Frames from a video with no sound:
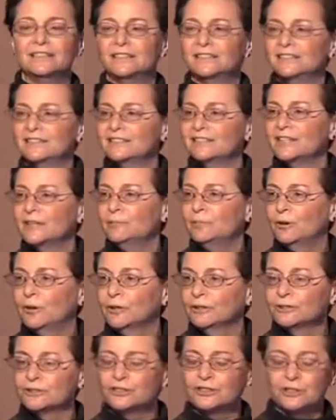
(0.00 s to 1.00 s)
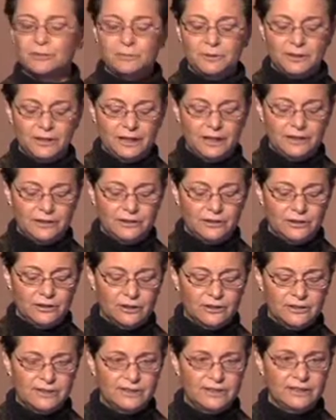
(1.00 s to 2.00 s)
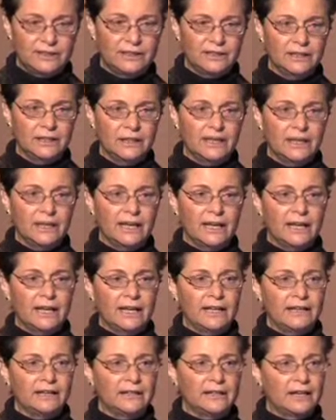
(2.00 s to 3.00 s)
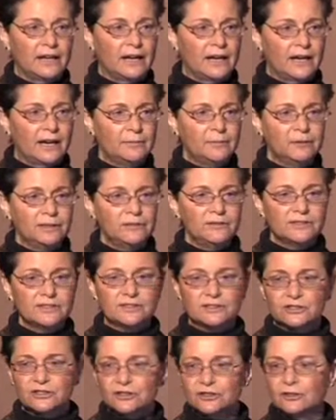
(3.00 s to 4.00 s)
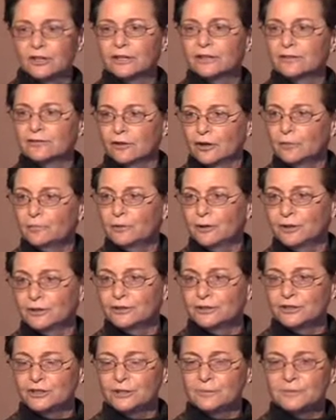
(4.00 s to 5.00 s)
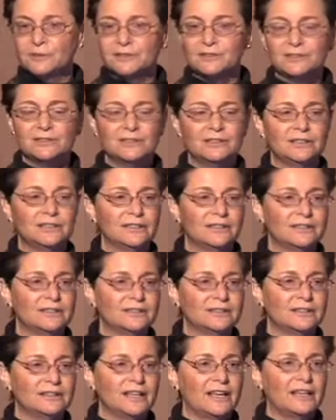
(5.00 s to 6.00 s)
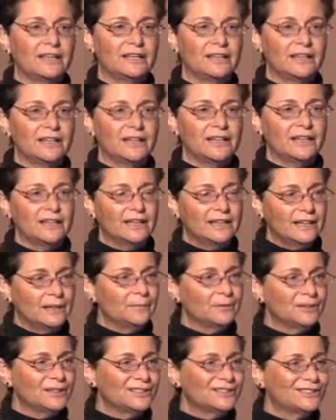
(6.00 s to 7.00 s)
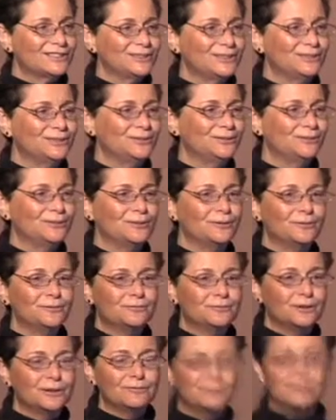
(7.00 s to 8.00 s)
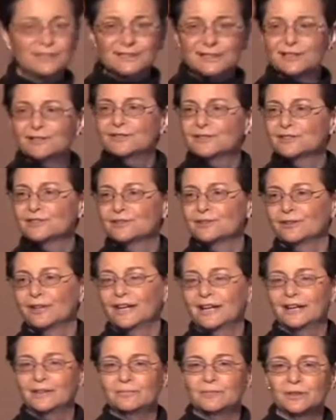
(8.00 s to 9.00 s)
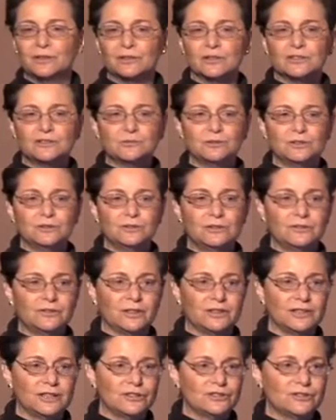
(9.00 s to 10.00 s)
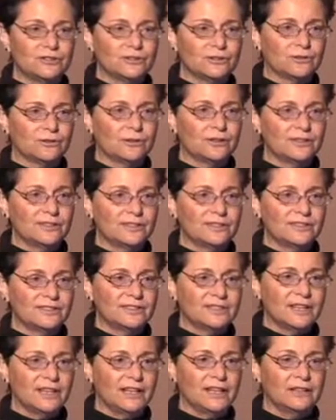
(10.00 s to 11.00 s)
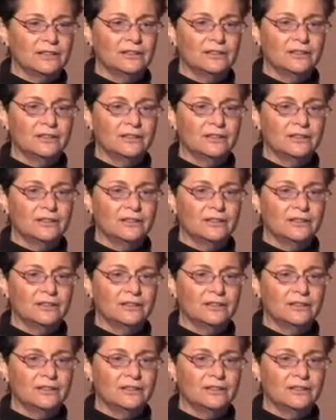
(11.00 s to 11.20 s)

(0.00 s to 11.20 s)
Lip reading: is a partnership in the ADRC, and I believe it's the strength of our partnerships that enabled us to receive this grant, because we do have connections across the state.